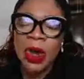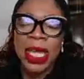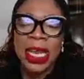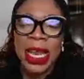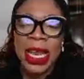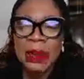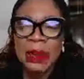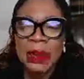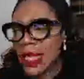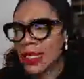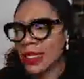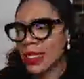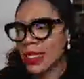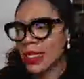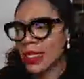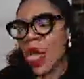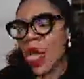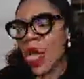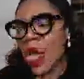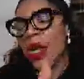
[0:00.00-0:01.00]
Okay, let me
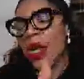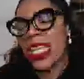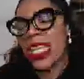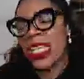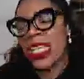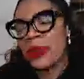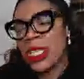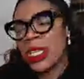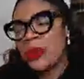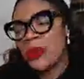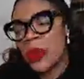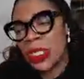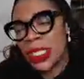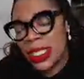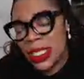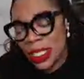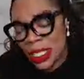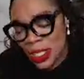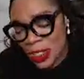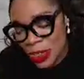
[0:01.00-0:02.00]
ask this. What has been the
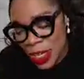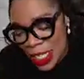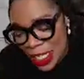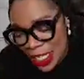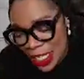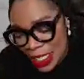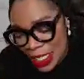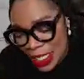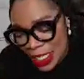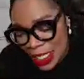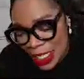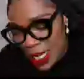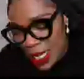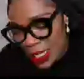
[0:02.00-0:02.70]
most interesting